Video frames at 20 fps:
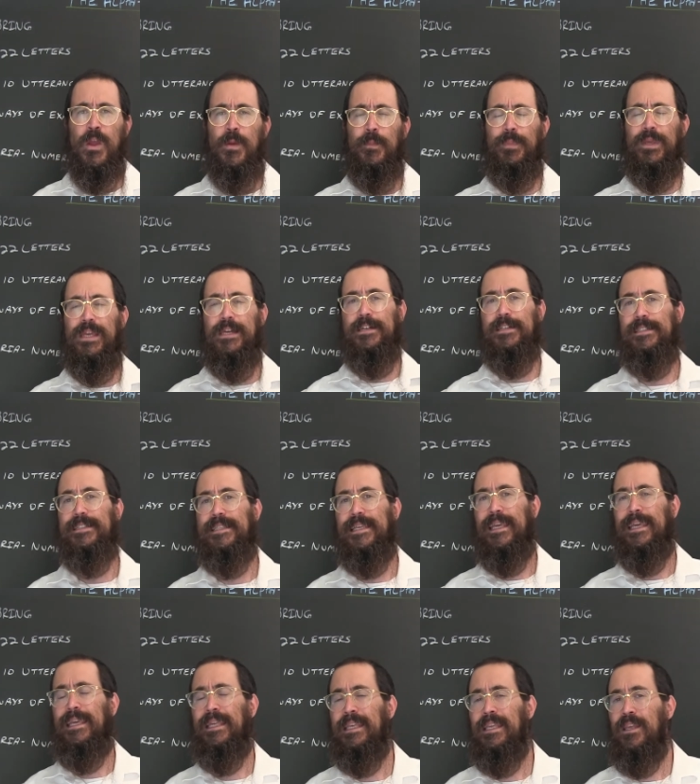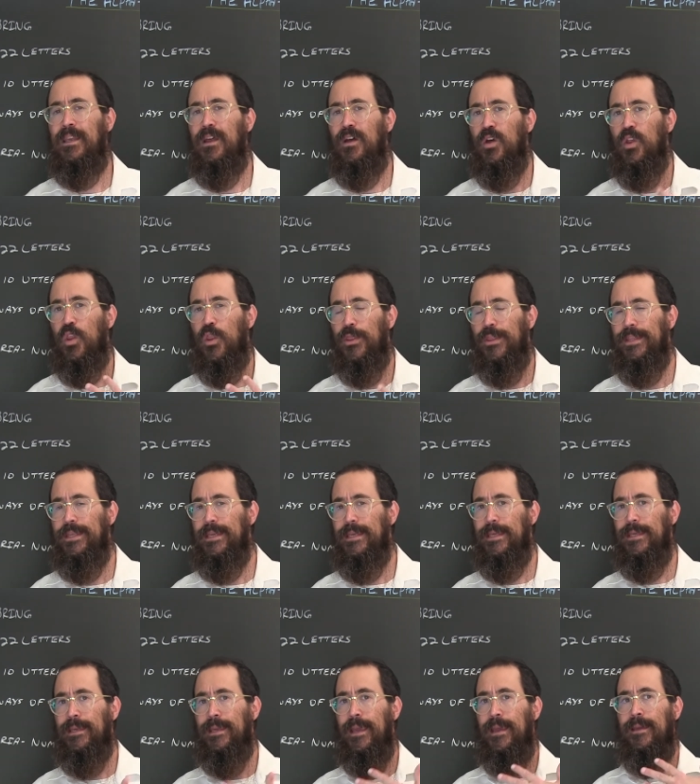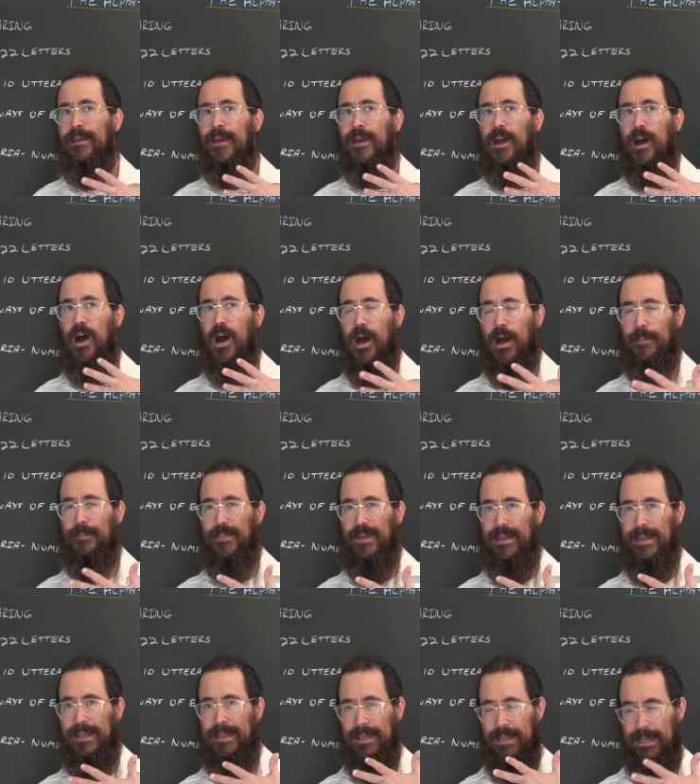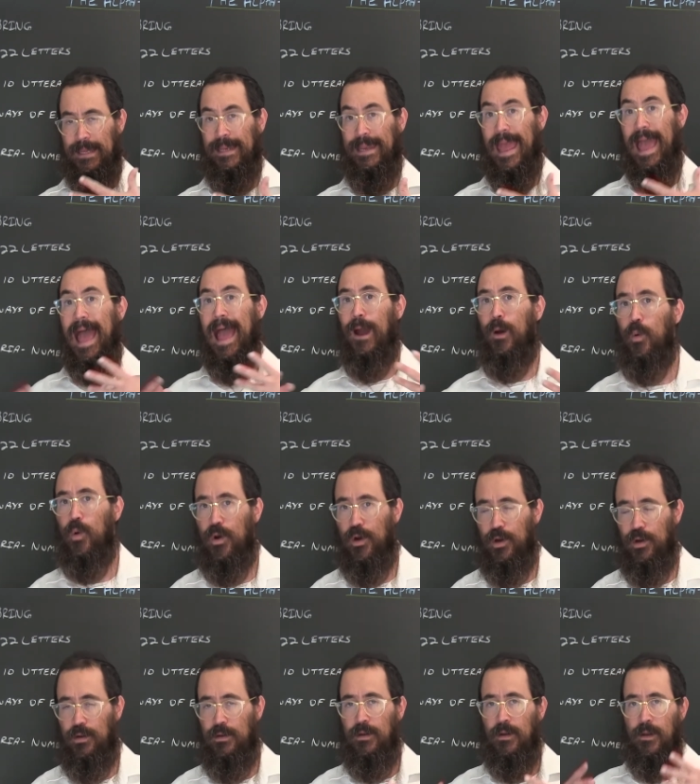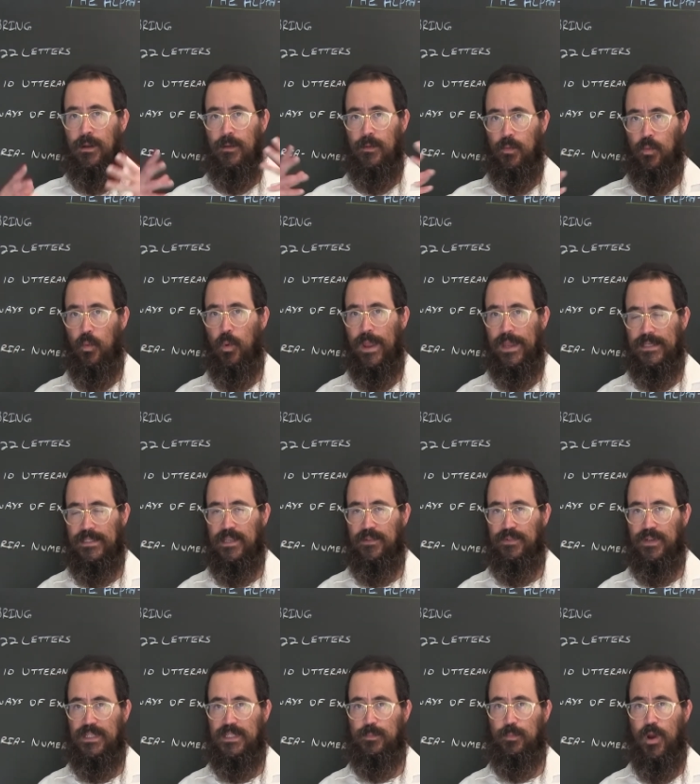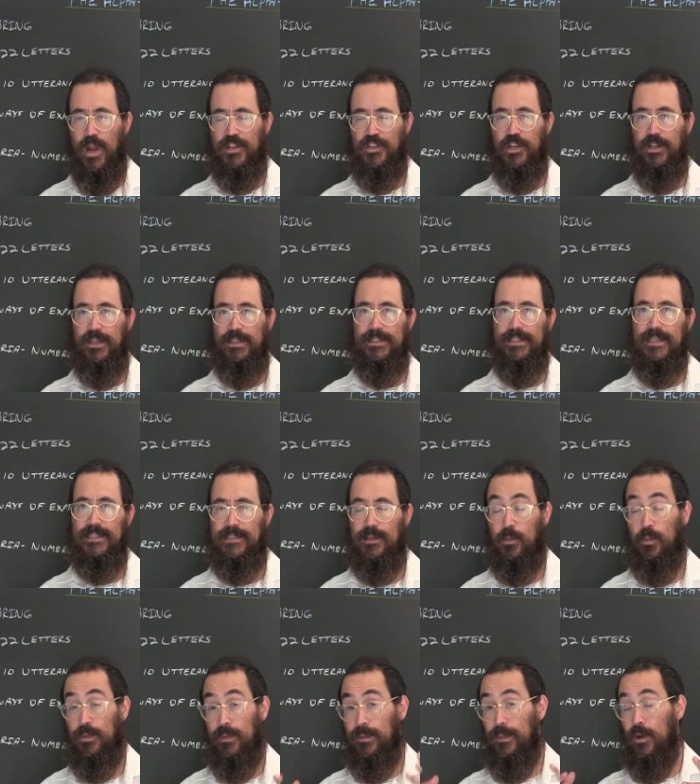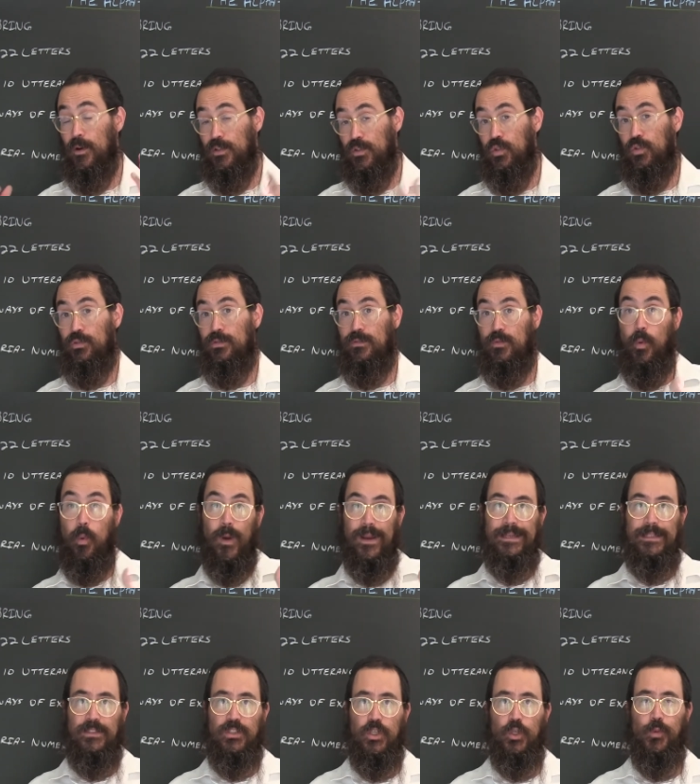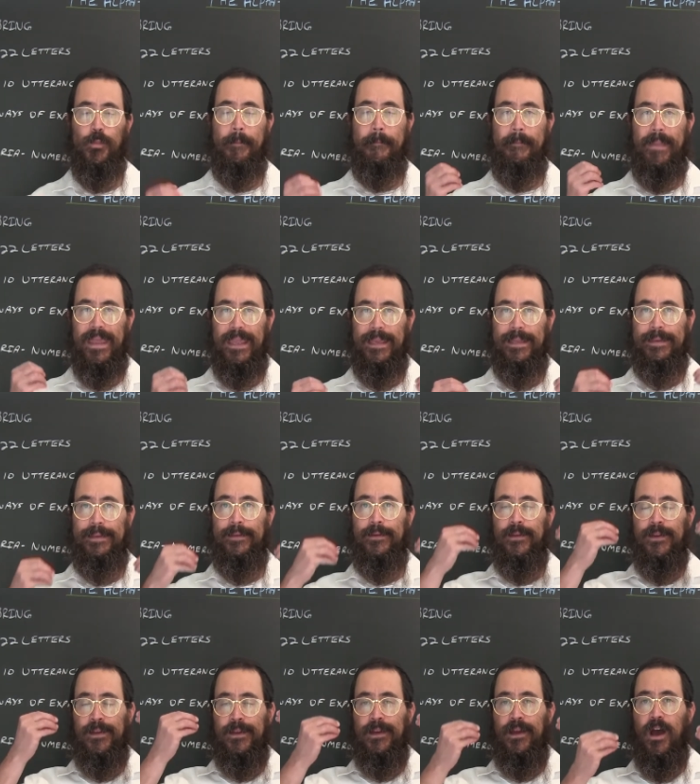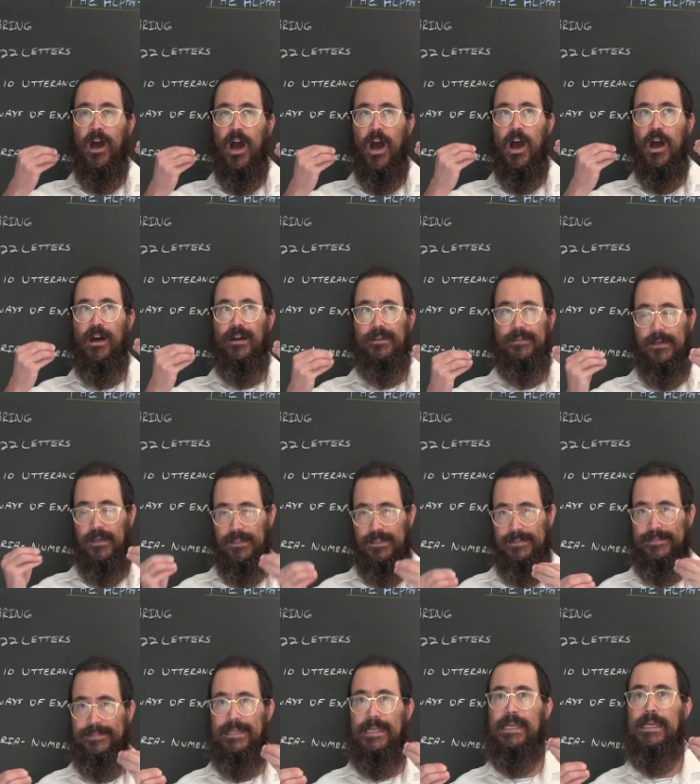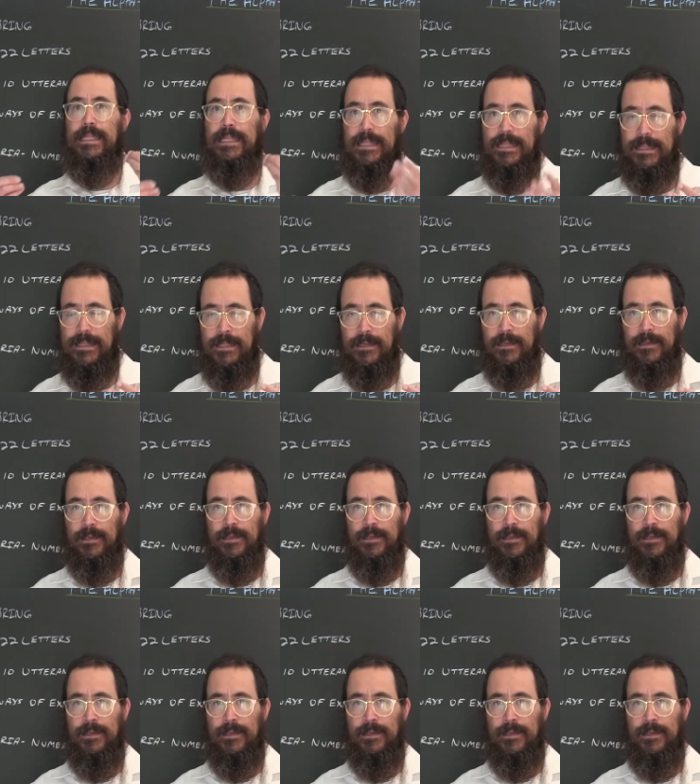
Because in, the, um, in our ways of expression, it says that there are 22 main uh, uh, teeth